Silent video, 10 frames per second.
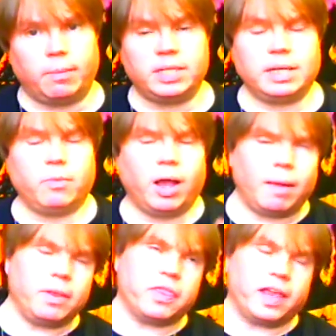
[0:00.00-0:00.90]
And they say, well,
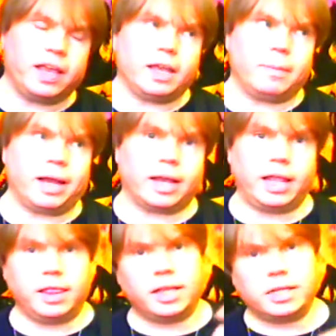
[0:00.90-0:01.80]
I've been thinking about
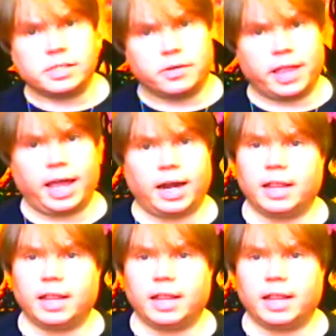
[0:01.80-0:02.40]
getting this or that.